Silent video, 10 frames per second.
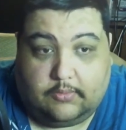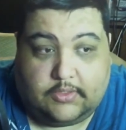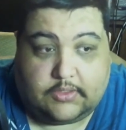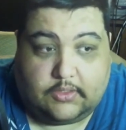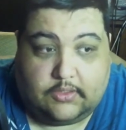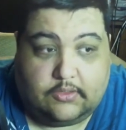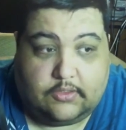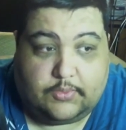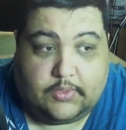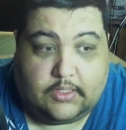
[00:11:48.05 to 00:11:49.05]
It's good
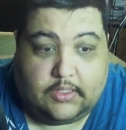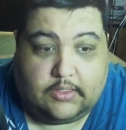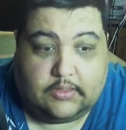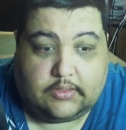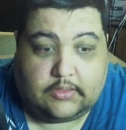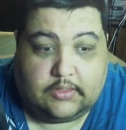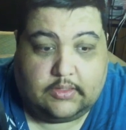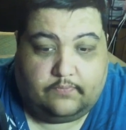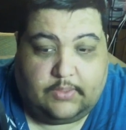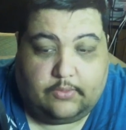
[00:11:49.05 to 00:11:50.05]
news because
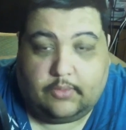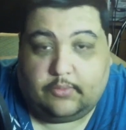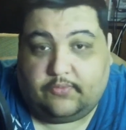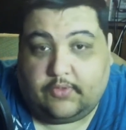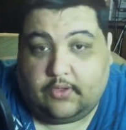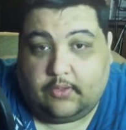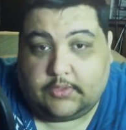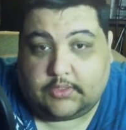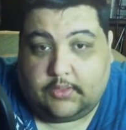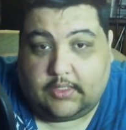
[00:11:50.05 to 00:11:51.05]
they were able to figure out
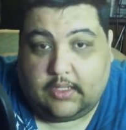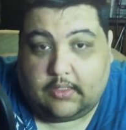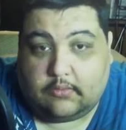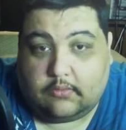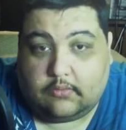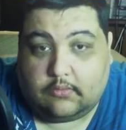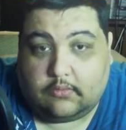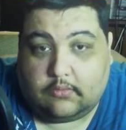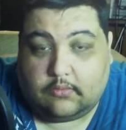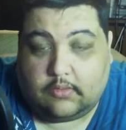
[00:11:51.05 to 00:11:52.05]
what's going on.
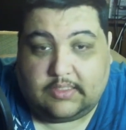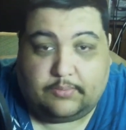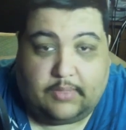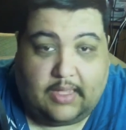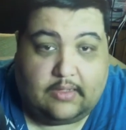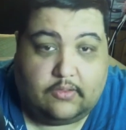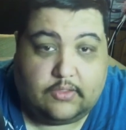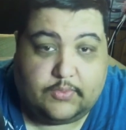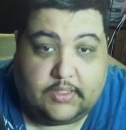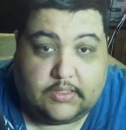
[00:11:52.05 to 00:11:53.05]
It's bad
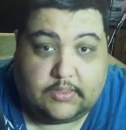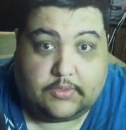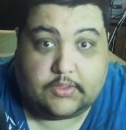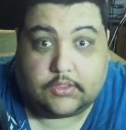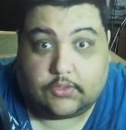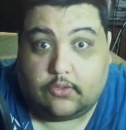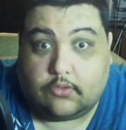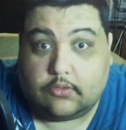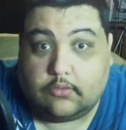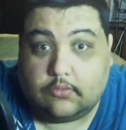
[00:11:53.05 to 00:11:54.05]
news because it was a
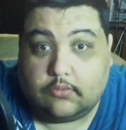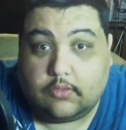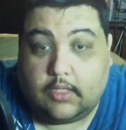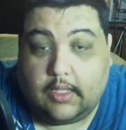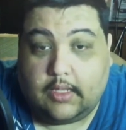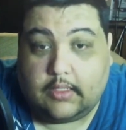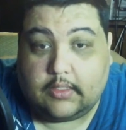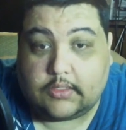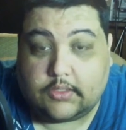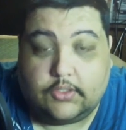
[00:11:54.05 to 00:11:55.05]
stroke, and
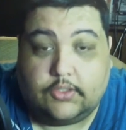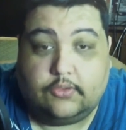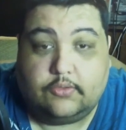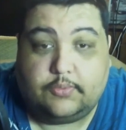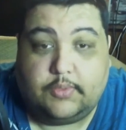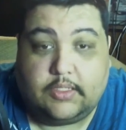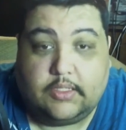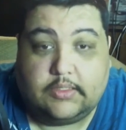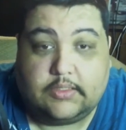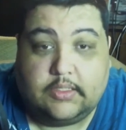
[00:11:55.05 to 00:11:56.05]
it's good news
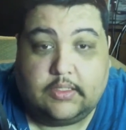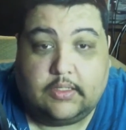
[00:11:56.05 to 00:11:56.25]
because